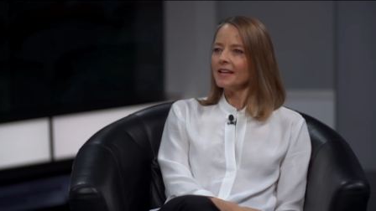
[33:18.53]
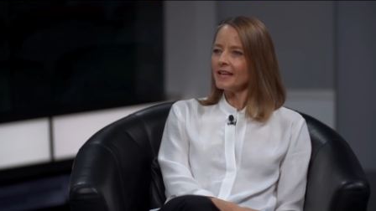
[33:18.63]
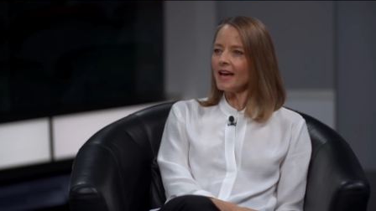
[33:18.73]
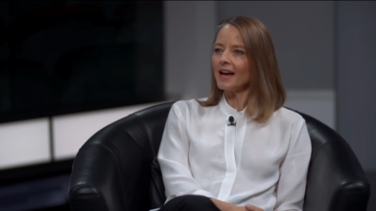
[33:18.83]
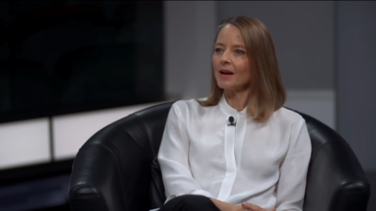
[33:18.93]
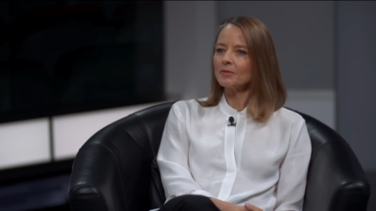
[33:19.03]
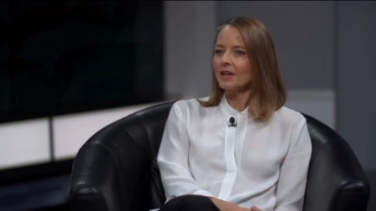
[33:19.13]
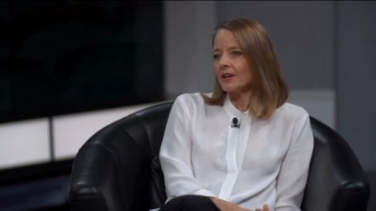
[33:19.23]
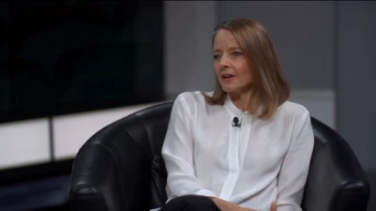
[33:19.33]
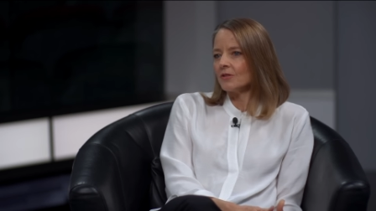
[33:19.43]
Yeah, I mean,
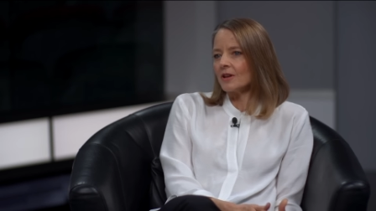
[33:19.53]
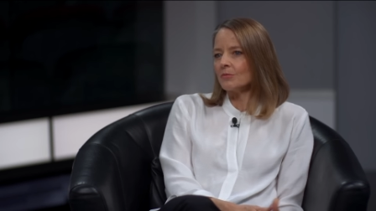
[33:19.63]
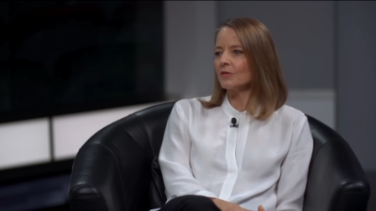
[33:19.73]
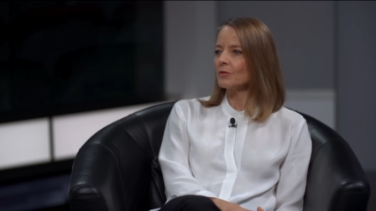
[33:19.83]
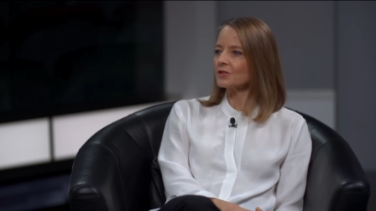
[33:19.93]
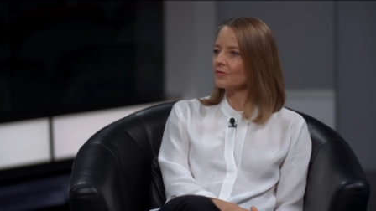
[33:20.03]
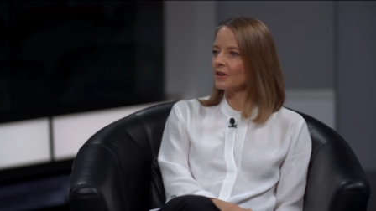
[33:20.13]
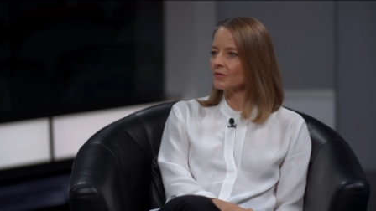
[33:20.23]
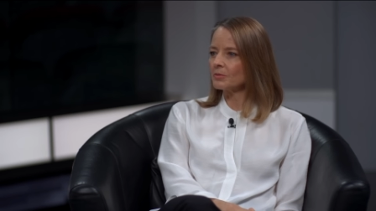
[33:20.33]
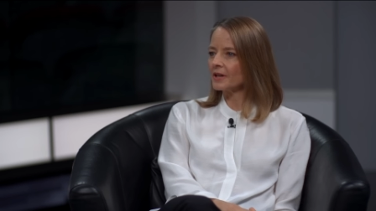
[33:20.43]
I, I, know that movie wasn't for
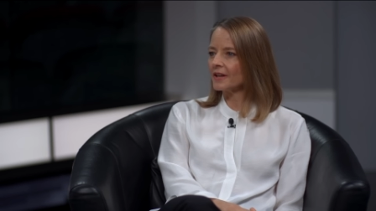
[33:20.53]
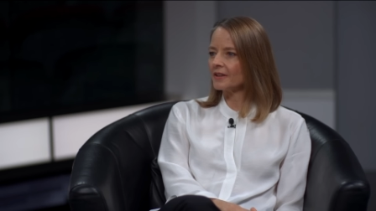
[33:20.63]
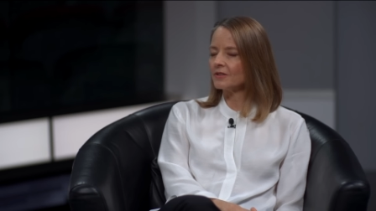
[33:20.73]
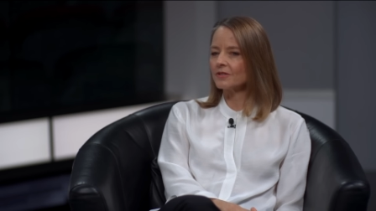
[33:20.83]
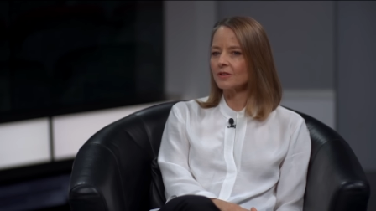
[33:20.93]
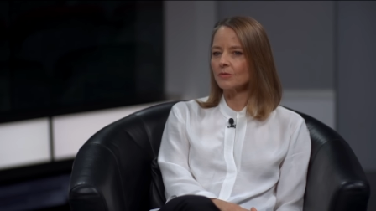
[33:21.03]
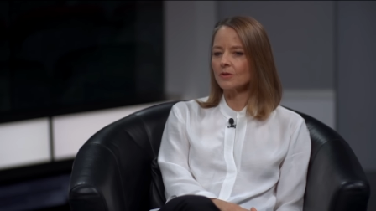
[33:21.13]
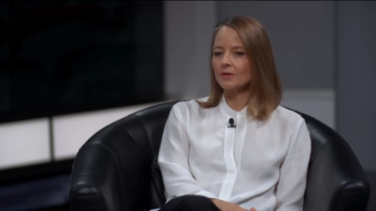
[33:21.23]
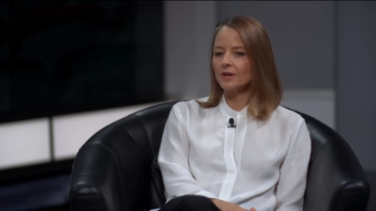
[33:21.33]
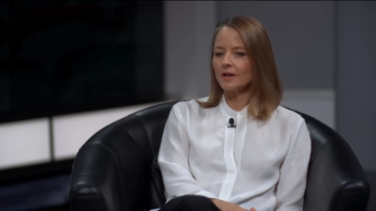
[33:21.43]
everybody. I know that there
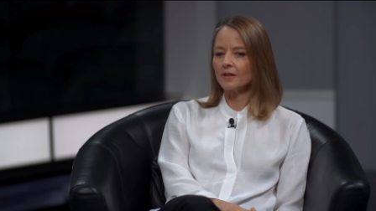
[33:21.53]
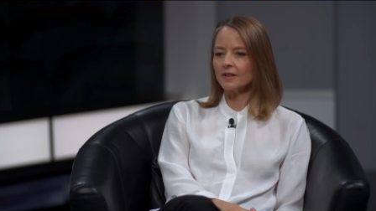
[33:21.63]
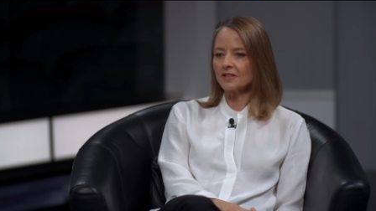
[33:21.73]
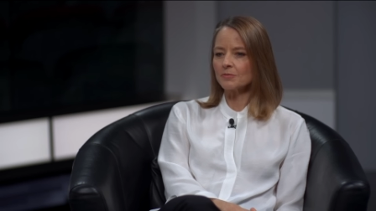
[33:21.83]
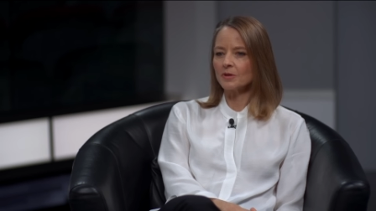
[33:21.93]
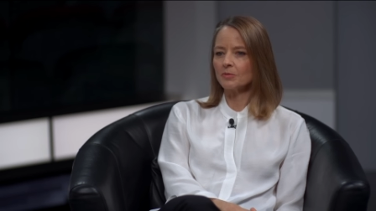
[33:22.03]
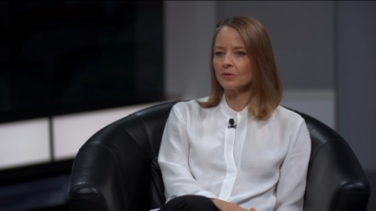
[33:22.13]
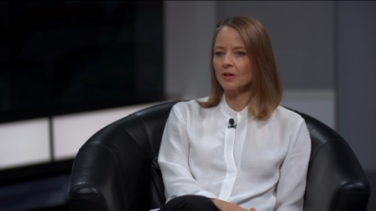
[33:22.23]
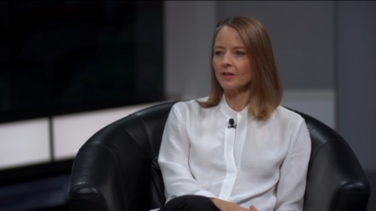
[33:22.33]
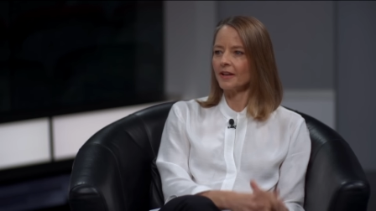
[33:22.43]
were uh, lots of people
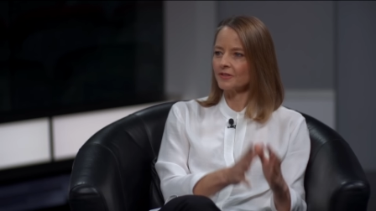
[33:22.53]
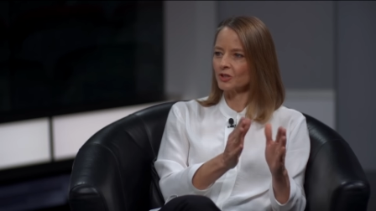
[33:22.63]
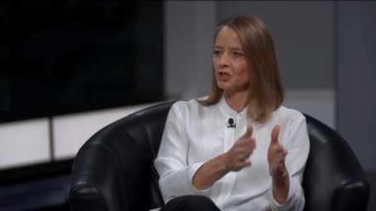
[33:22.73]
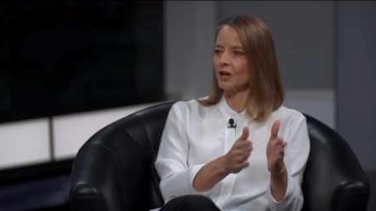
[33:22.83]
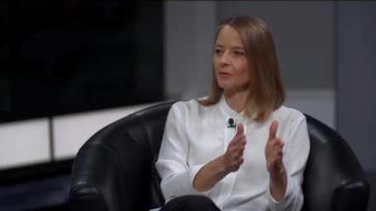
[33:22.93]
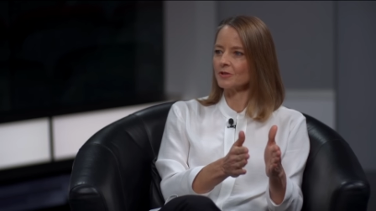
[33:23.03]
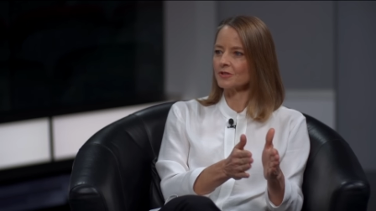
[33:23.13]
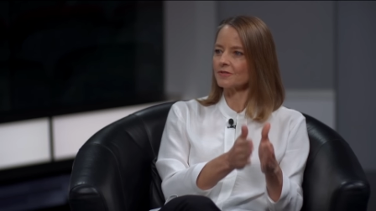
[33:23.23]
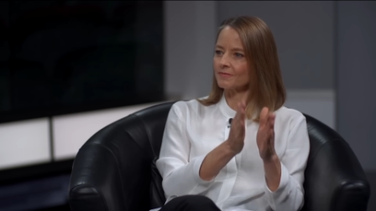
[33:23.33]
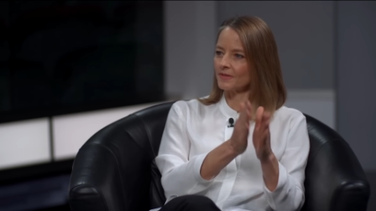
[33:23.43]
that liked their
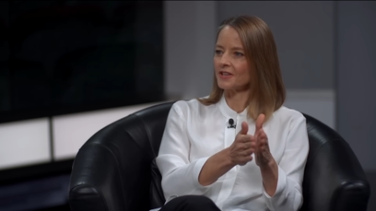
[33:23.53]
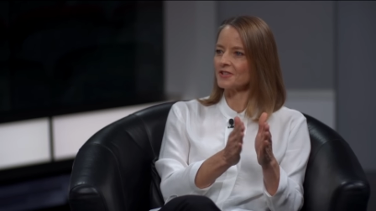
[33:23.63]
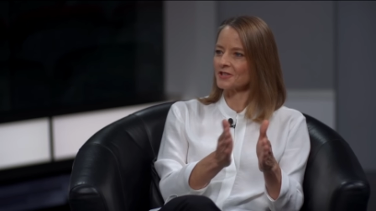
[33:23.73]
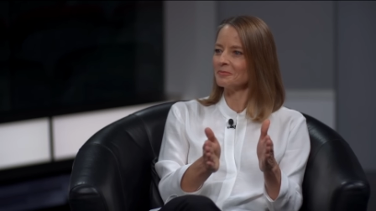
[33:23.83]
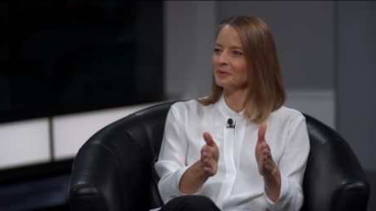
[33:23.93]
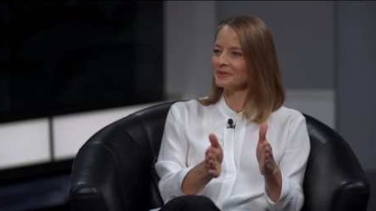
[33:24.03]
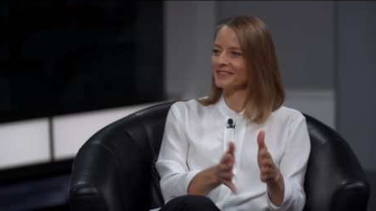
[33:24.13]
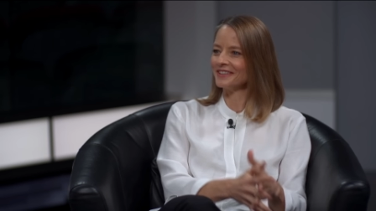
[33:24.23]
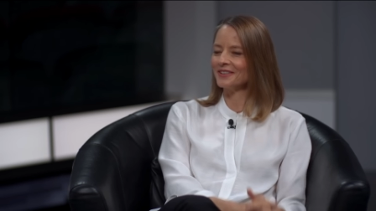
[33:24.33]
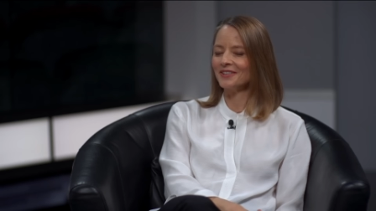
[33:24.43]
genres nice and simple,
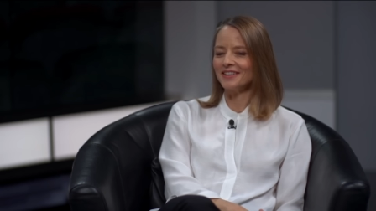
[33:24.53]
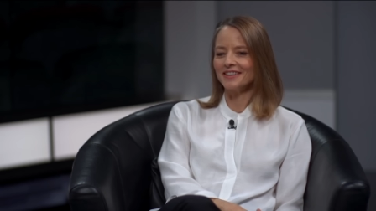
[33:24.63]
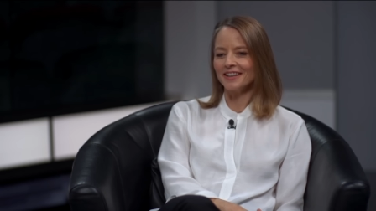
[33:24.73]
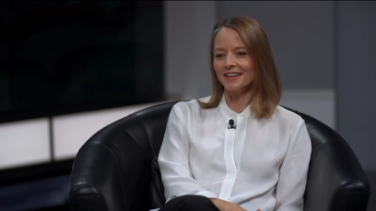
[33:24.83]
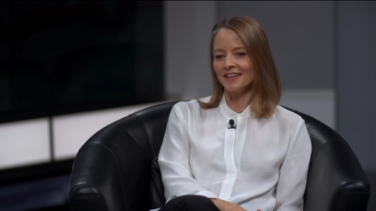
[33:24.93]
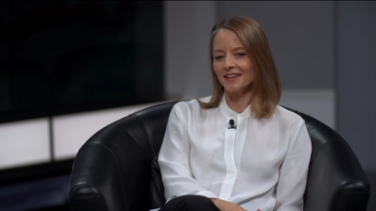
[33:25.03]
you yeah. know, and they.